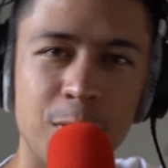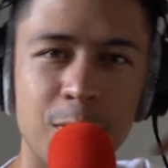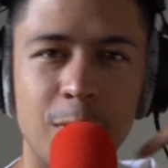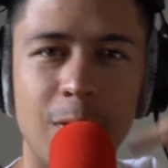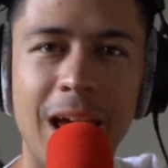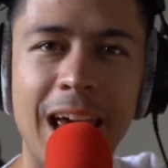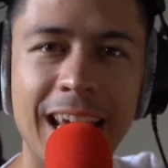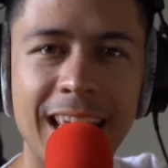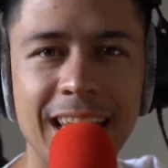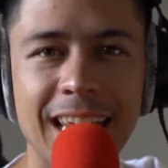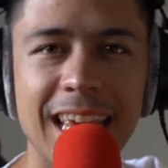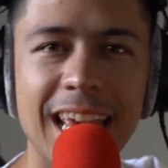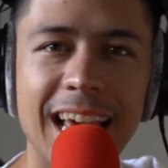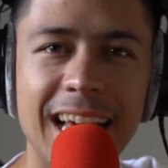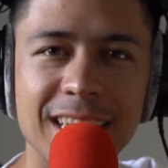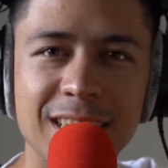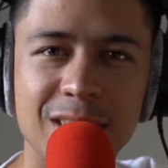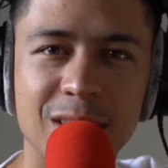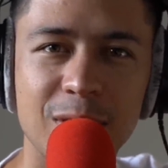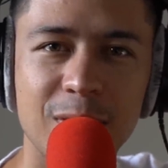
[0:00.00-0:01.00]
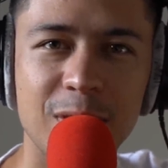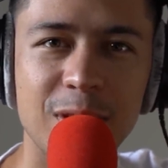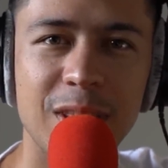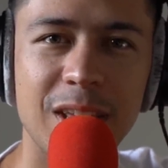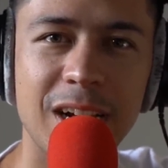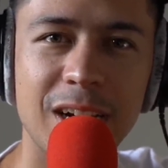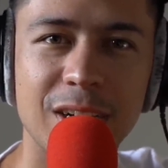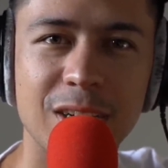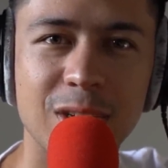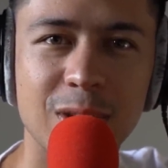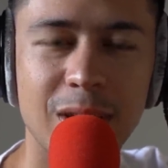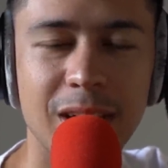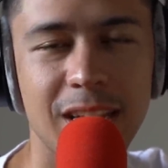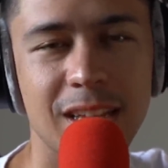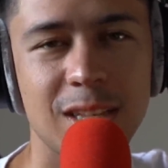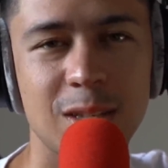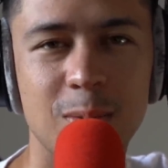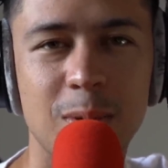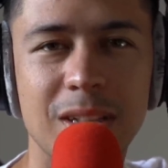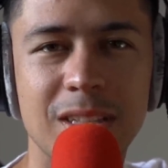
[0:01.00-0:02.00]
raggedy ass over there so I
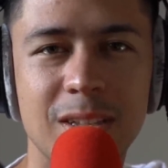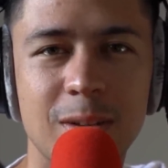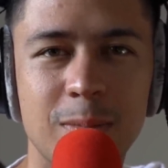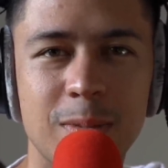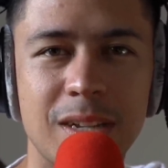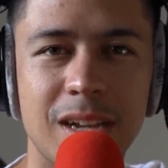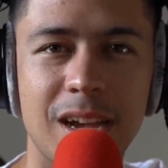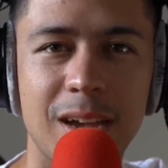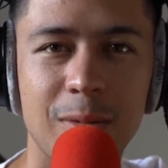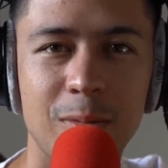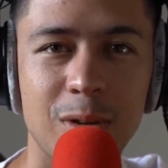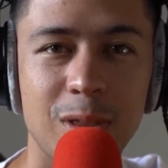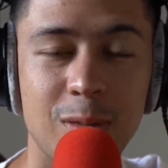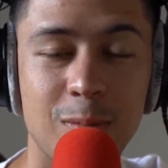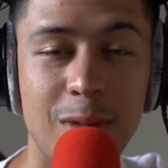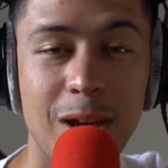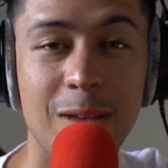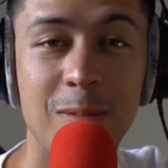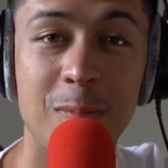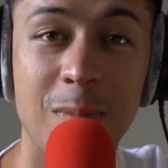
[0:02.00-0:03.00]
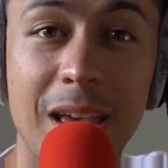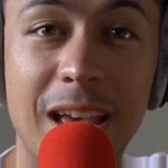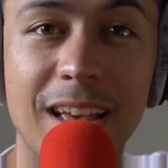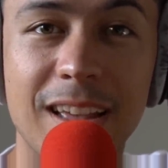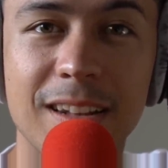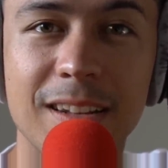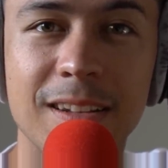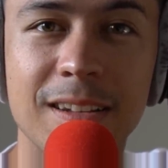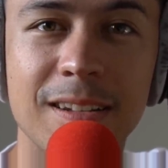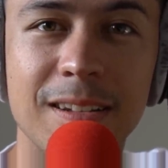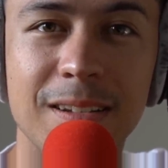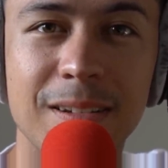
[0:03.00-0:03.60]
can spend some time with my man?